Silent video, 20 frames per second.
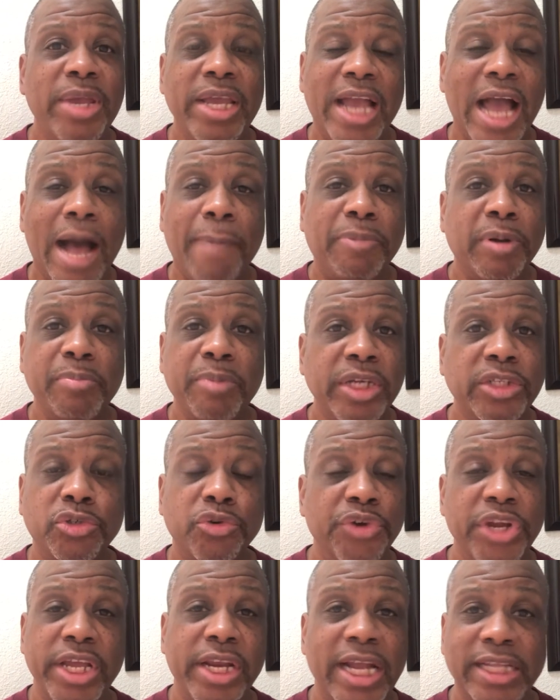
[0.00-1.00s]
be
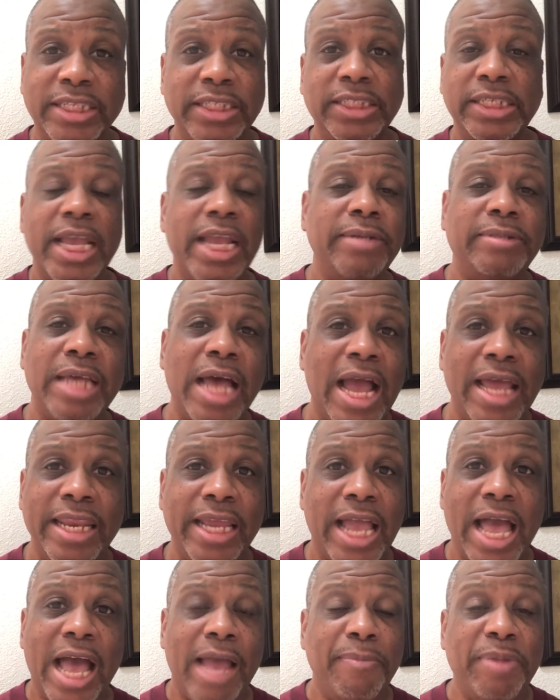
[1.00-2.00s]
complimentary and at the same time
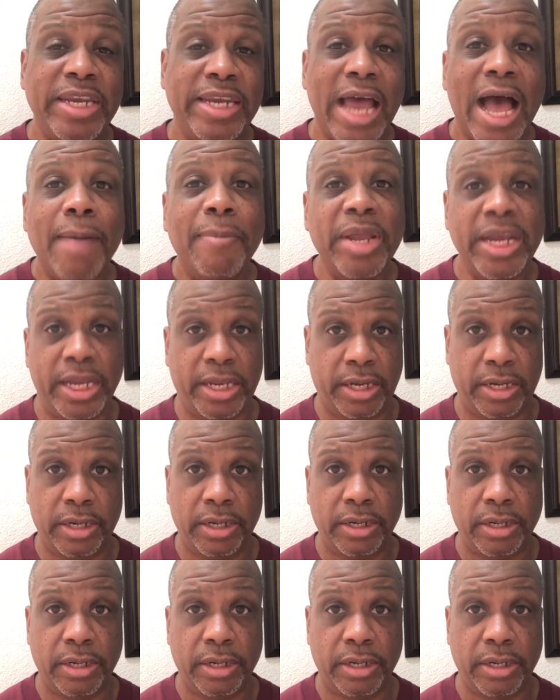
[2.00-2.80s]
the guy be dominant.